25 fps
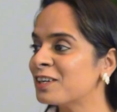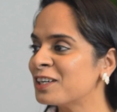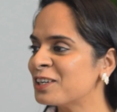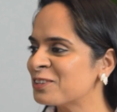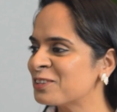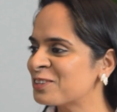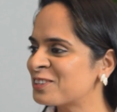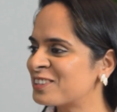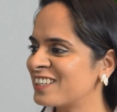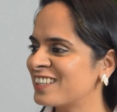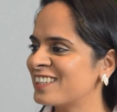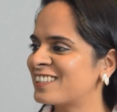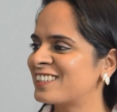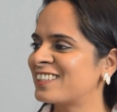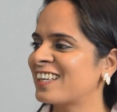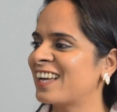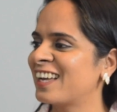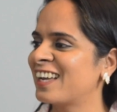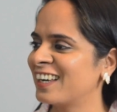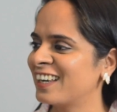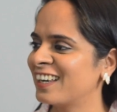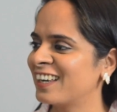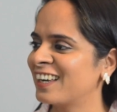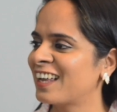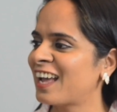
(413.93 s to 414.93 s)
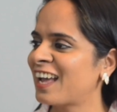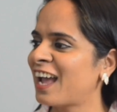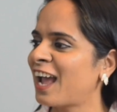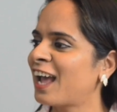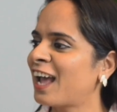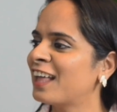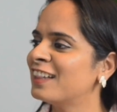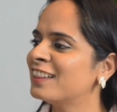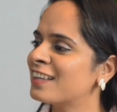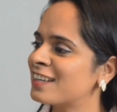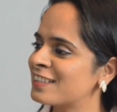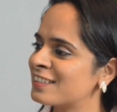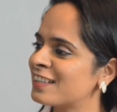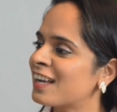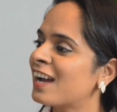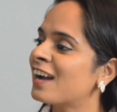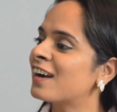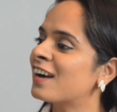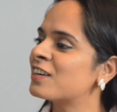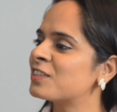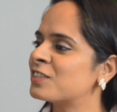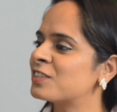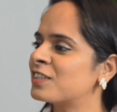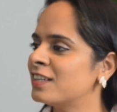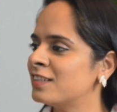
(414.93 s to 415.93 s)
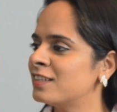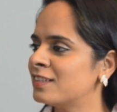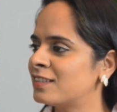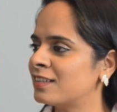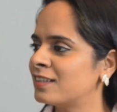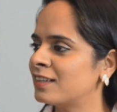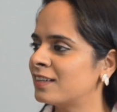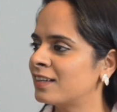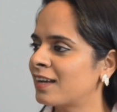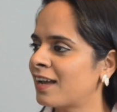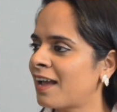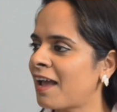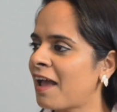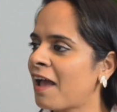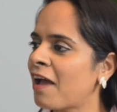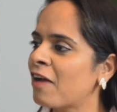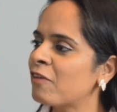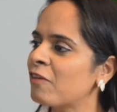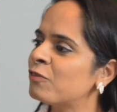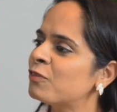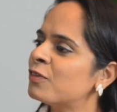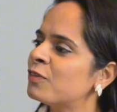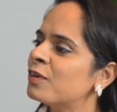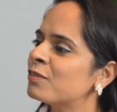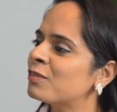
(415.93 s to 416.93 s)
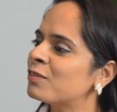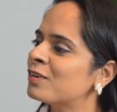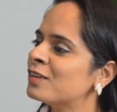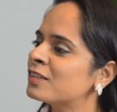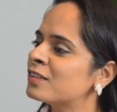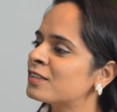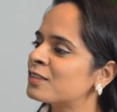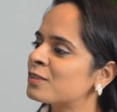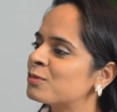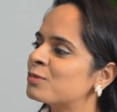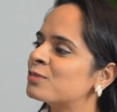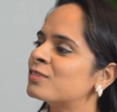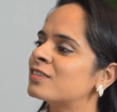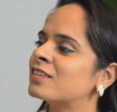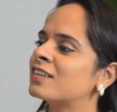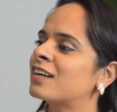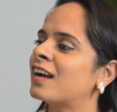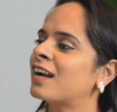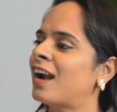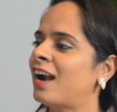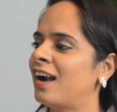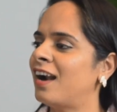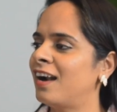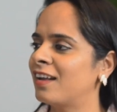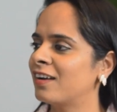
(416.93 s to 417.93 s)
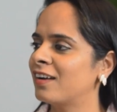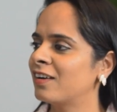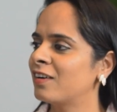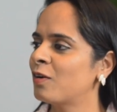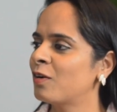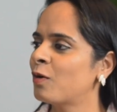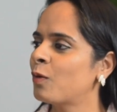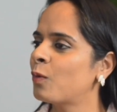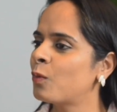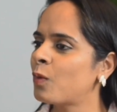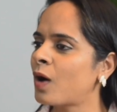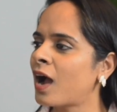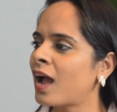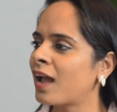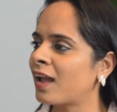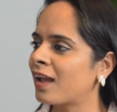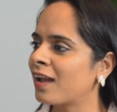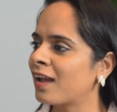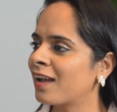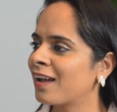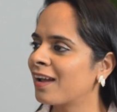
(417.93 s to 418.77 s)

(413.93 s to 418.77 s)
you see sale and there is an urgency, everyone's use red. Why?